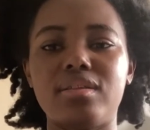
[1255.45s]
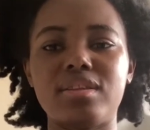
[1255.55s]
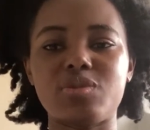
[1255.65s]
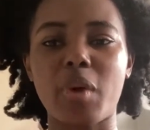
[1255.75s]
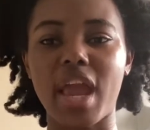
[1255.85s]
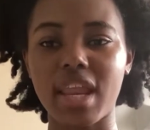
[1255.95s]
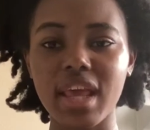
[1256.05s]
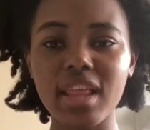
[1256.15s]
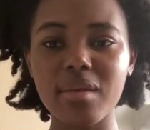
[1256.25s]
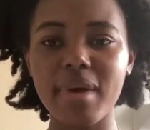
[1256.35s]
this
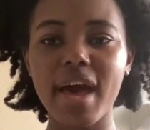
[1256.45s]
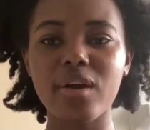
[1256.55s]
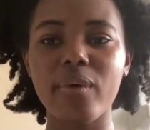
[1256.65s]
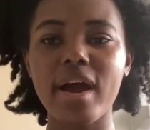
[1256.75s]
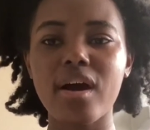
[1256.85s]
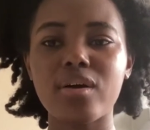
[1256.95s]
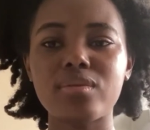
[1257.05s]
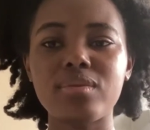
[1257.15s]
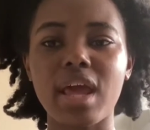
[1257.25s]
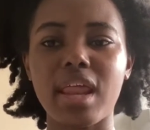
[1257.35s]
painting in the background,